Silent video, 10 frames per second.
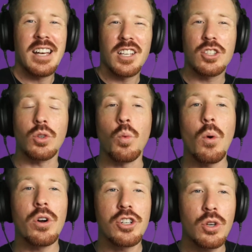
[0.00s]
So
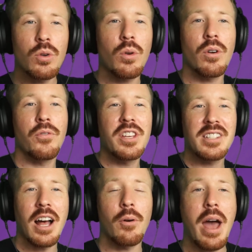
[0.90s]
what we're doing when we're
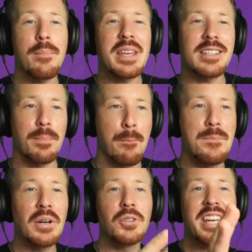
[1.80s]
freestyle rapping is
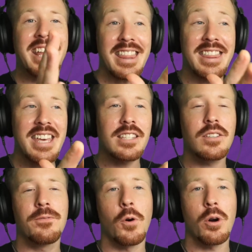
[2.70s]
building
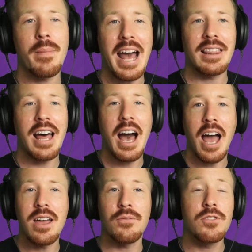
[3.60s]
this format
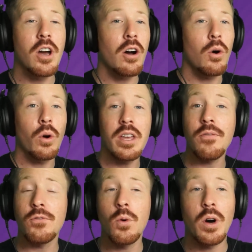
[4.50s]
live. Yo,
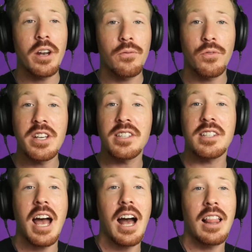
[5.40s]
if you want to
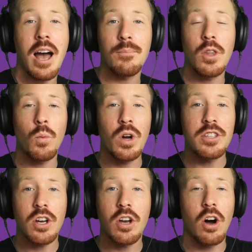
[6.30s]
freestyle, I'm the
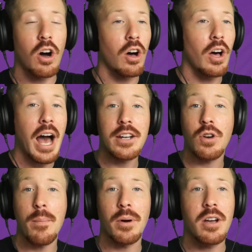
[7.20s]
one you call. I
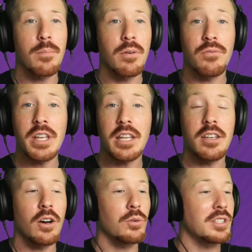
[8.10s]
drop a couple
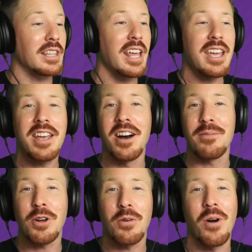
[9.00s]
videos and they
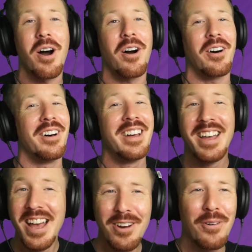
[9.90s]
come crawl.
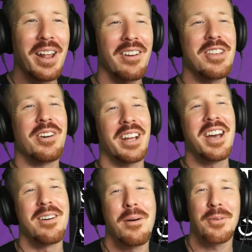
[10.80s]
Whatever you want to
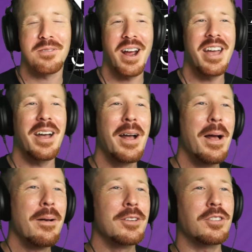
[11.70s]
come up with, right?
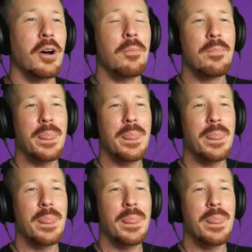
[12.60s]
So